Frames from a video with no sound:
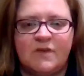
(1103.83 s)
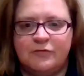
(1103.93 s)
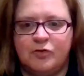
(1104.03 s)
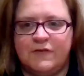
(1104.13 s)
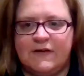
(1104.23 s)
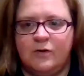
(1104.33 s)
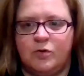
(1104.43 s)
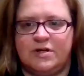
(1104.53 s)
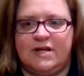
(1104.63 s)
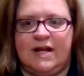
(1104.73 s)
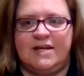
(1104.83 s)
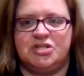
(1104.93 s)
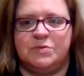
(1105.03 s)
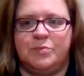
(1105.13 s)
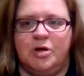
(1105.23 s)
for their
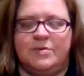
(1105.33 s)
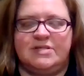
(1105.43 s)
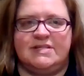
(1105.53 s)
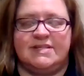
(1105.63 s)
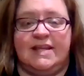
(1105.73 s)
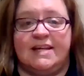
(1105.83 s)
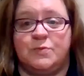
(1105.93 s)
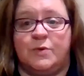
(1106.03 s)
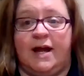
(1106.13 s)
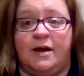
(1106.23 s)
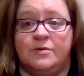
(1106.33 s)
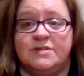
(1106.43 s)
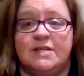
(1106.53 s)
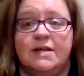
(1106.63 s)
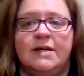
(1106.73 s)
ordination purposes, and that's why I
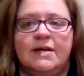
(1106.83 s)
was